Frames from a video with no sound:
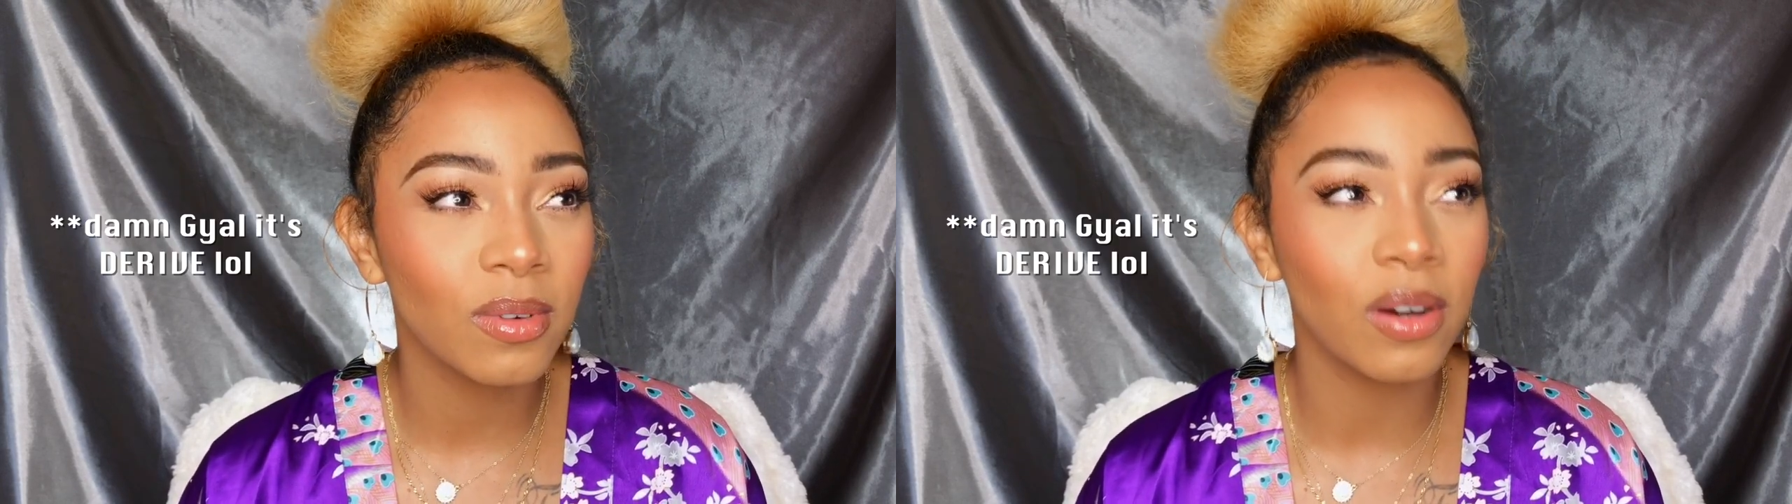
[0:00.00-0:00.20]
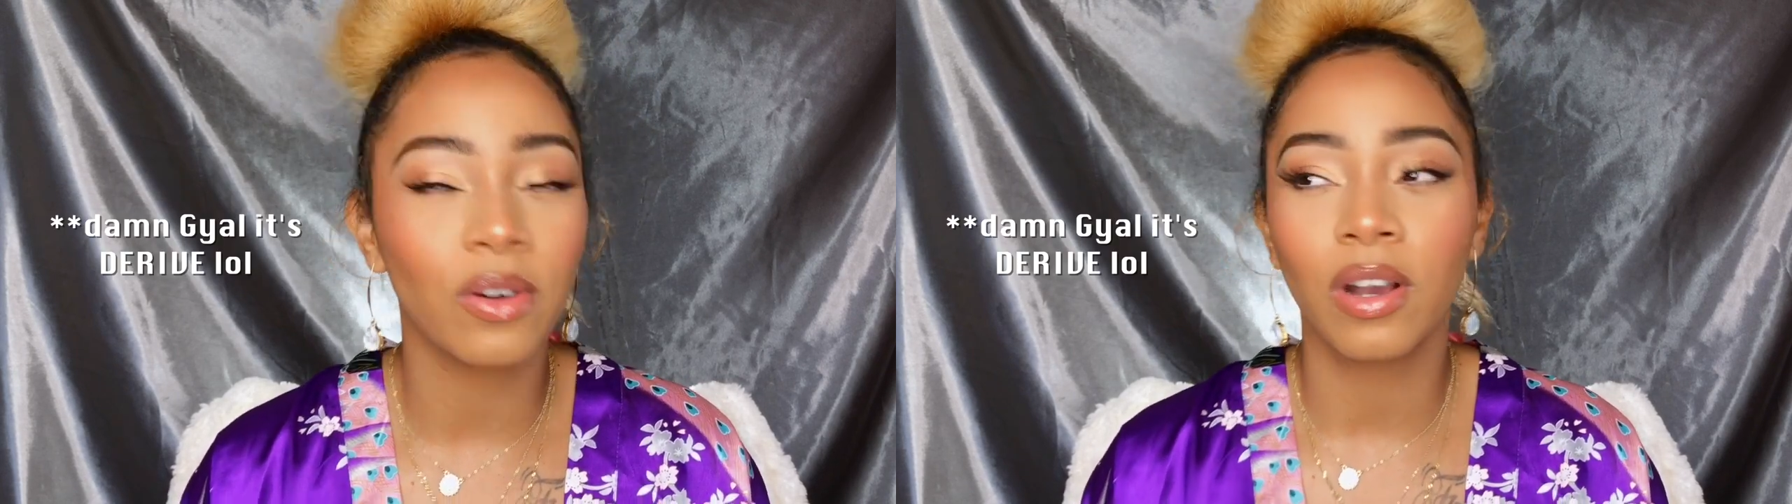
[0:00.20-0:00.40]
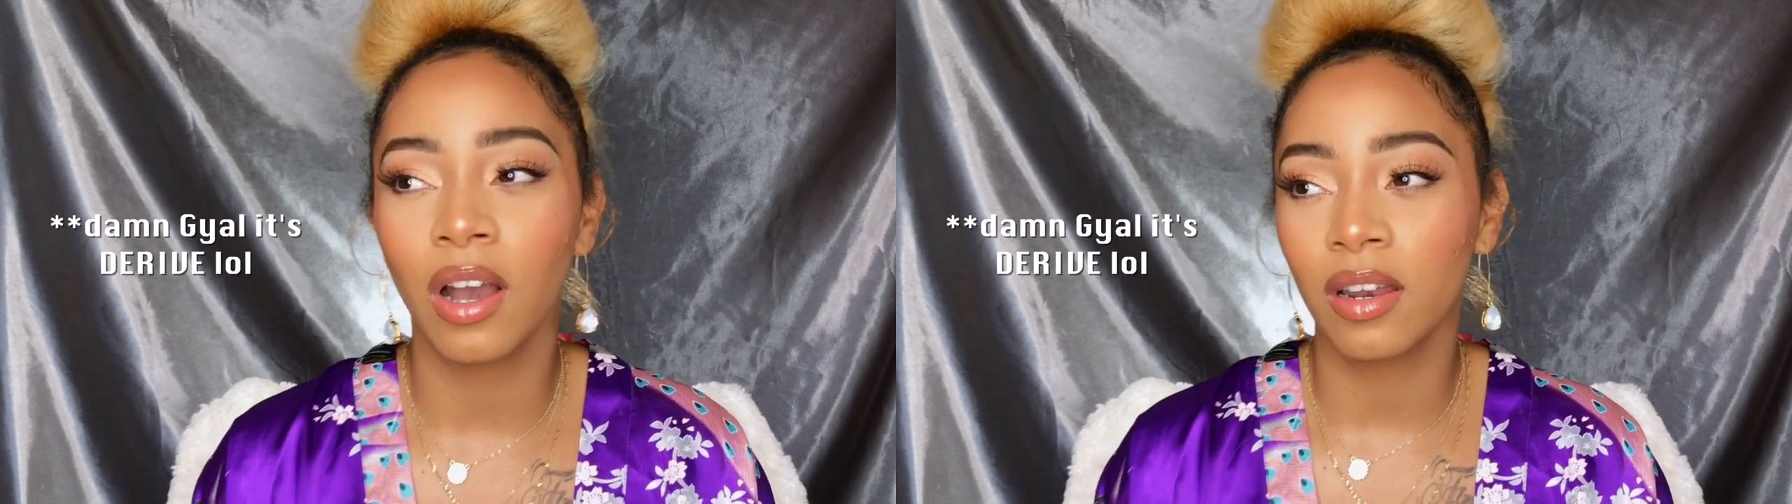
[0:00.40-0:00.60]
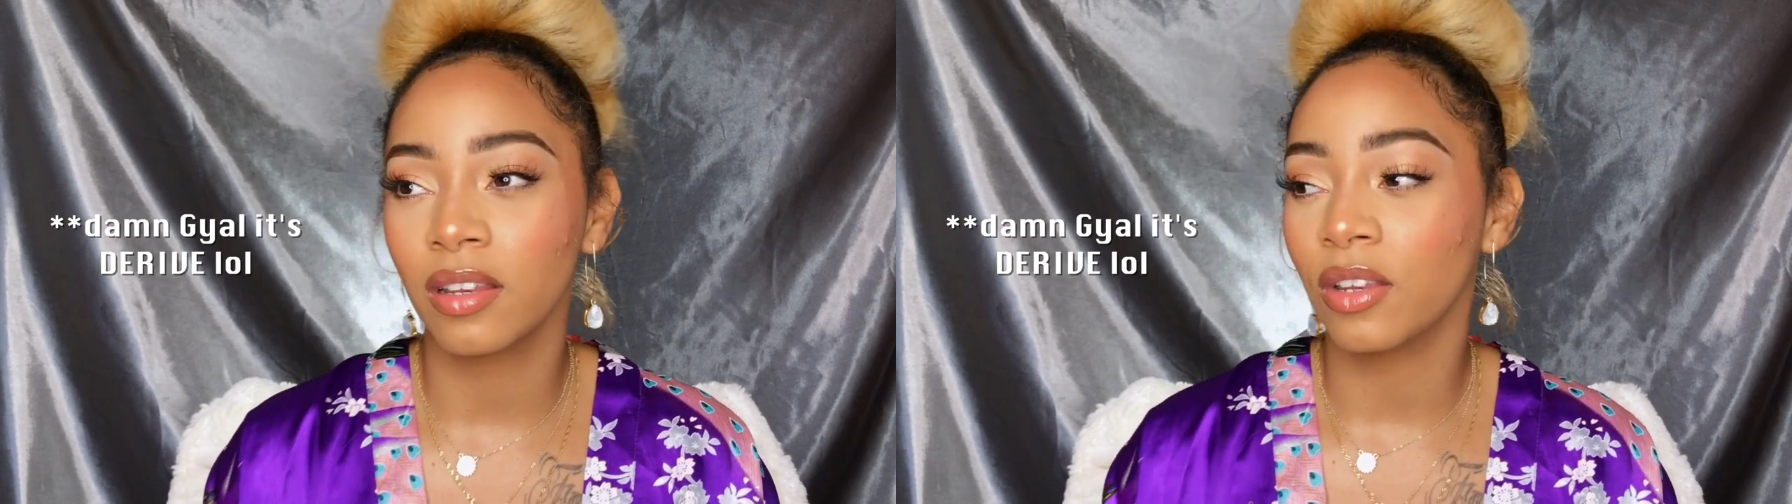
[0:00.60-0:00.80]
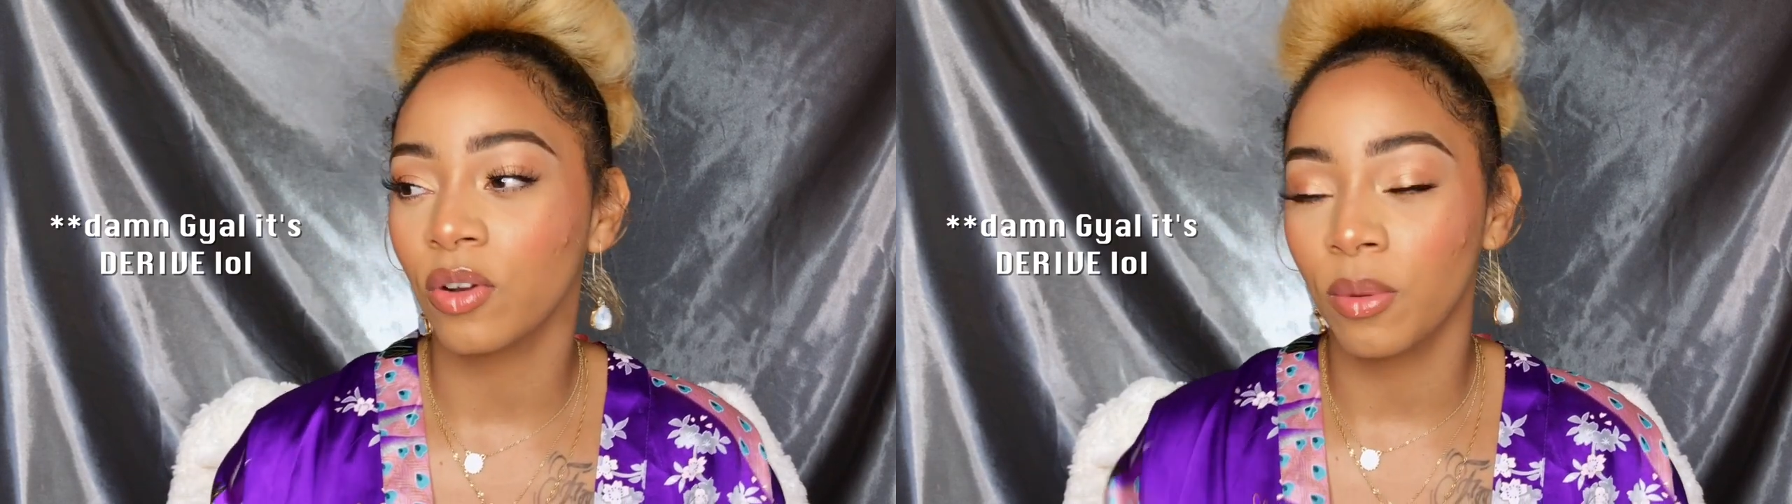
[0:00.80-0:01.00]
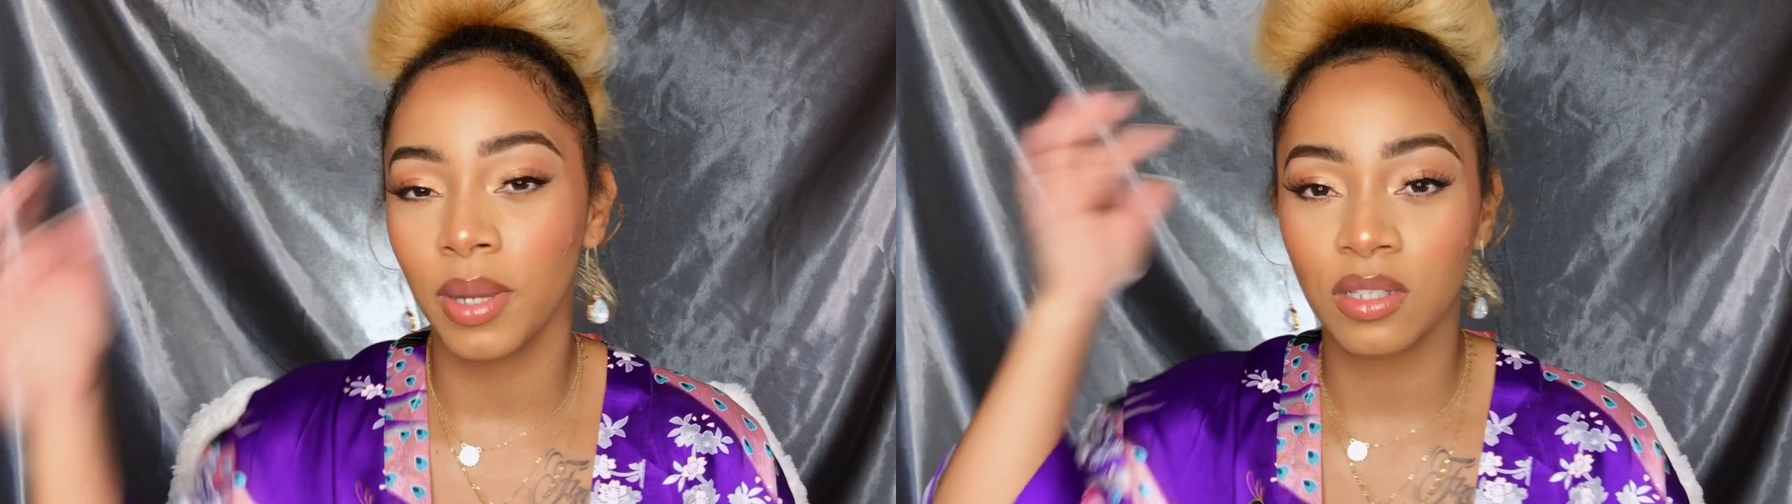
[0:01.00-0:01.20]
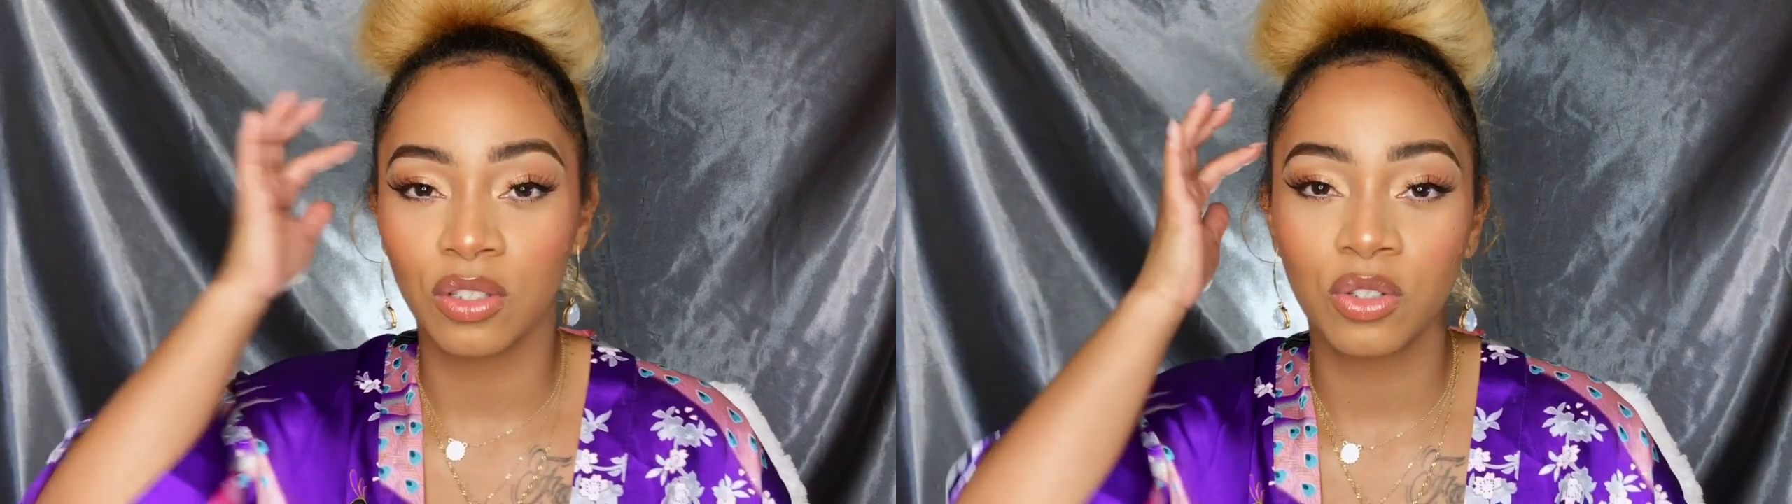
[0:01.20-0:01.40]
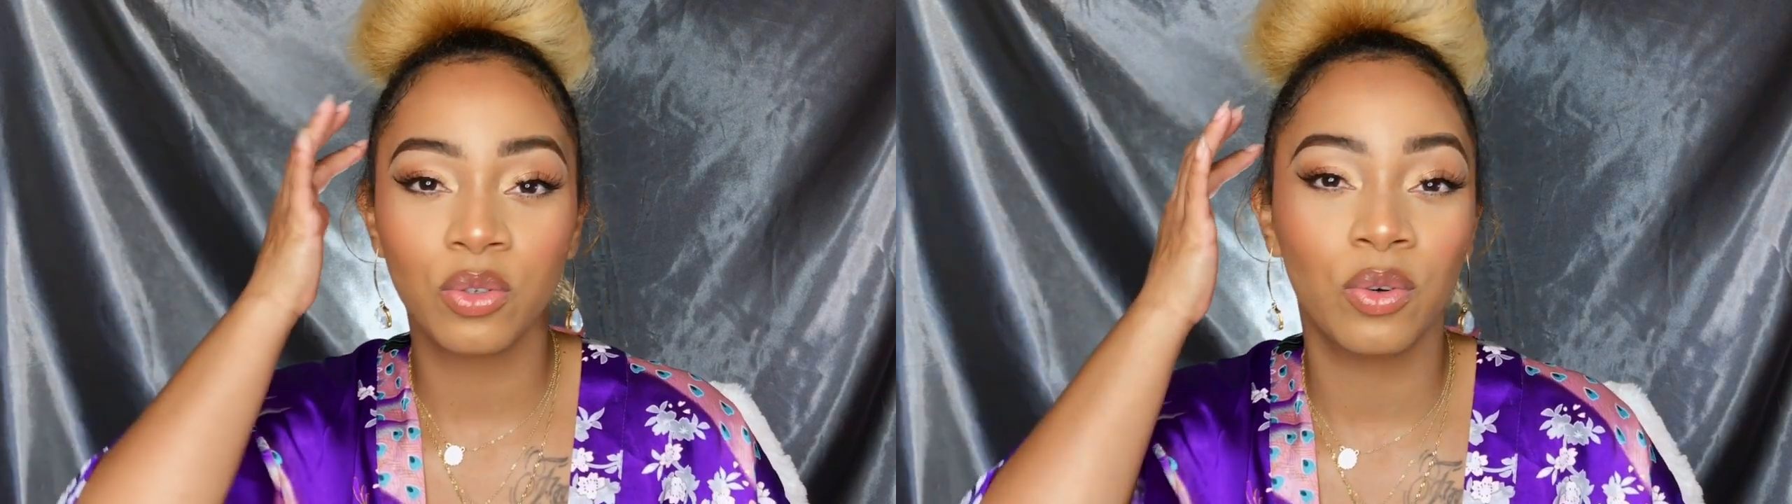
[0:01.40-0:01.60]
Oh god, I need to go back to
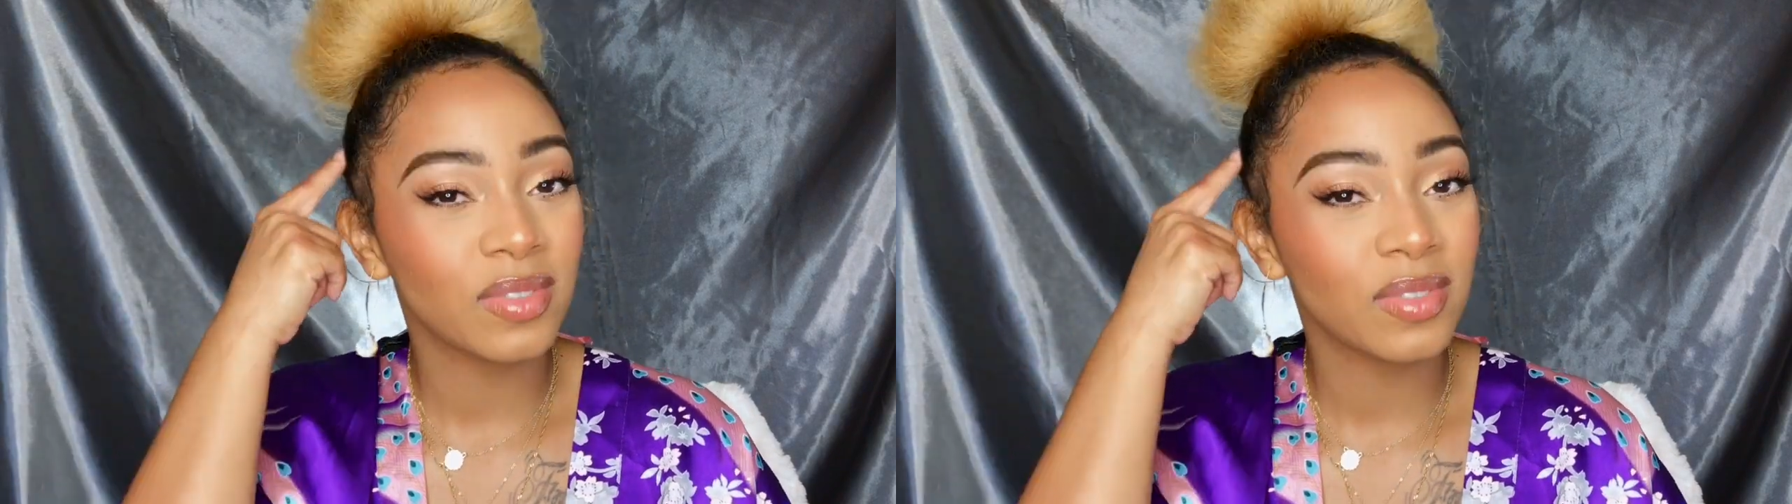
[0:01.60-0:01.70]
school.